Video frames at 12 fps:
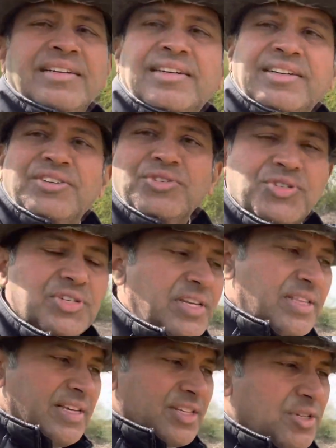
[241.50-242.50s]
you see
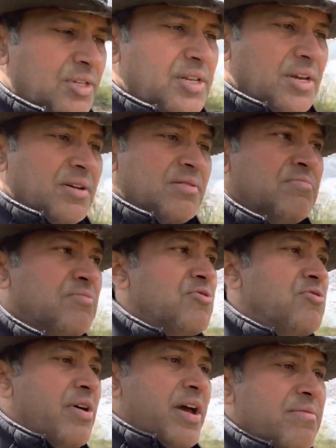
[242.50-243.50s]
this
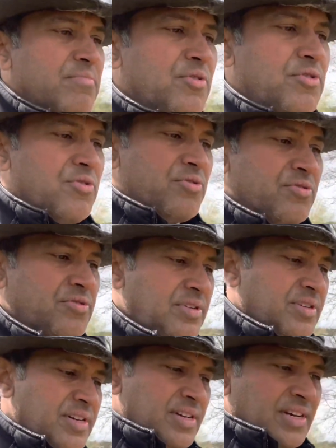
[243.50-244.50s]
more and more
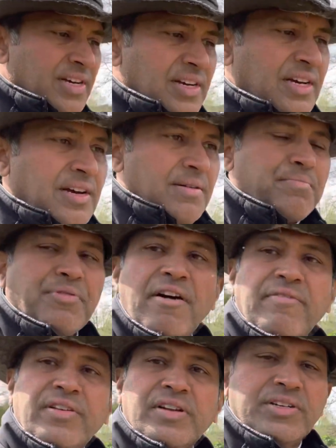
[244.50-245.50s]

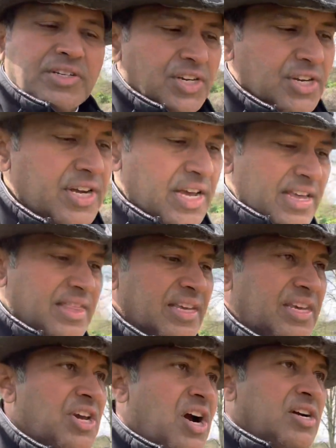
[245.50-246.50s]
prevalent in the
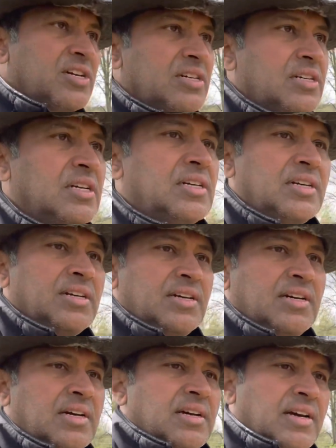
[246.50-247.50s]
young
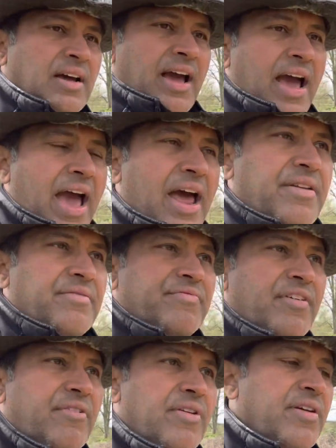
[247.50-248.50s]
and
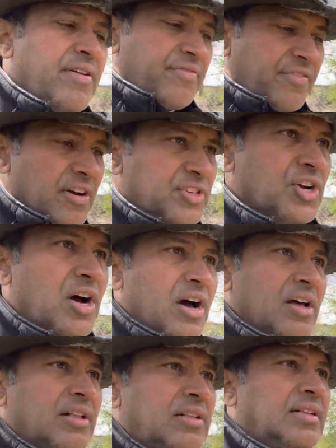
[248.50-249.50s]
very fragile
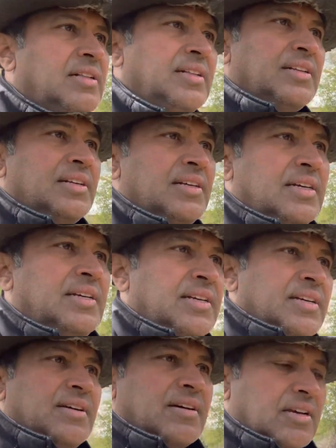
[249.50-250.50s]

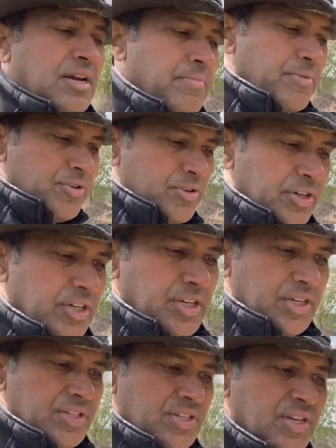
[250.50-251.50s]

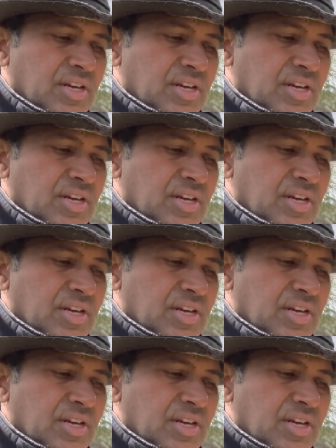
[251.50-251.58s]
communities